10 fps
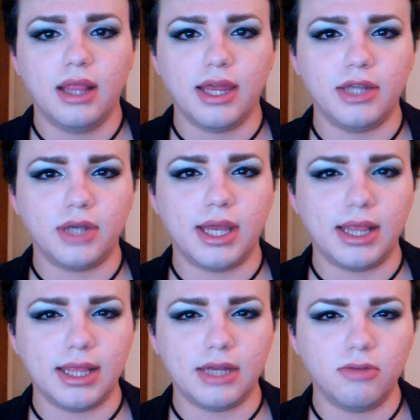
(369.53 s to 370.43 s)
let it dry
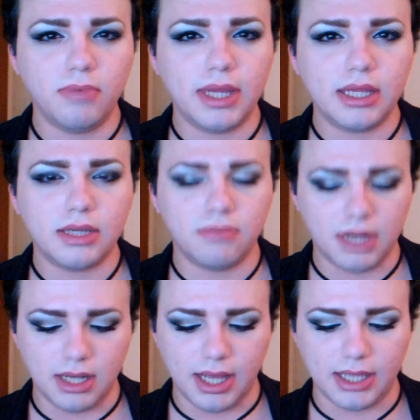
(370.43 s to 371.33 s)
a little bit,
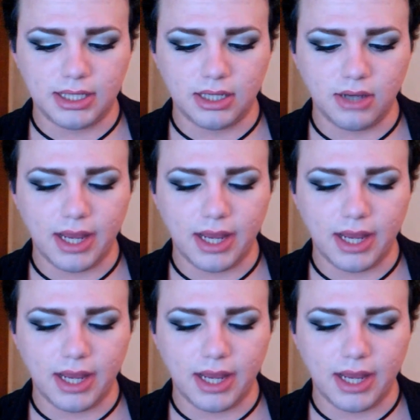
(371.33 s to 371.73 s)
but like still